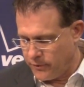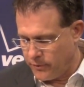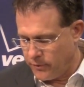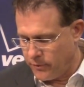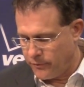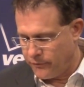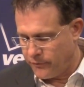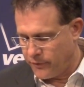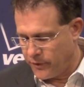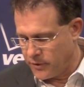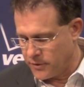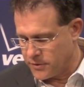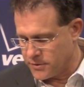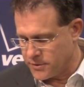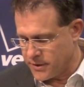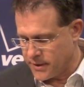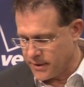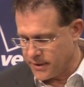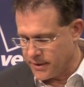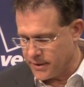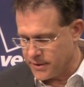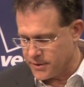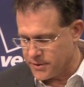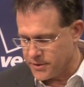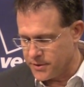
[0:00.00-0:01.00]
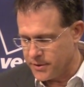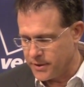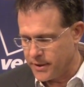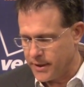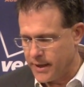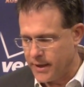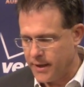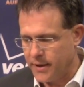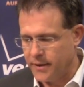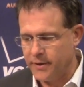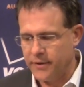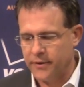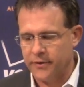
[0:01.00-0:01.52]
Well, first thing that stood
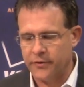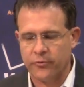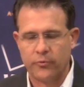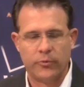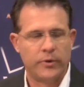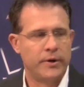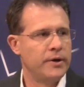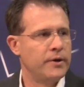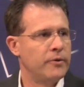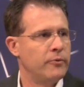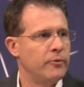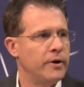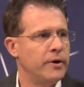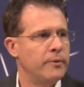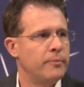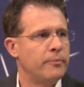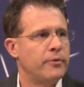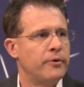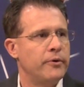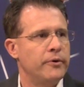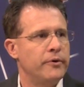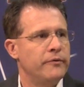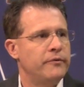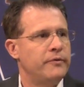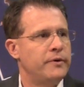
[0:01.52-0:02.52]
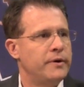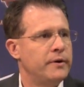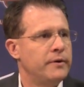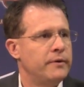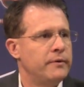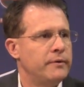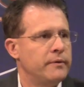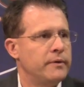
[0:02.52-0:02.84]
out is we improved.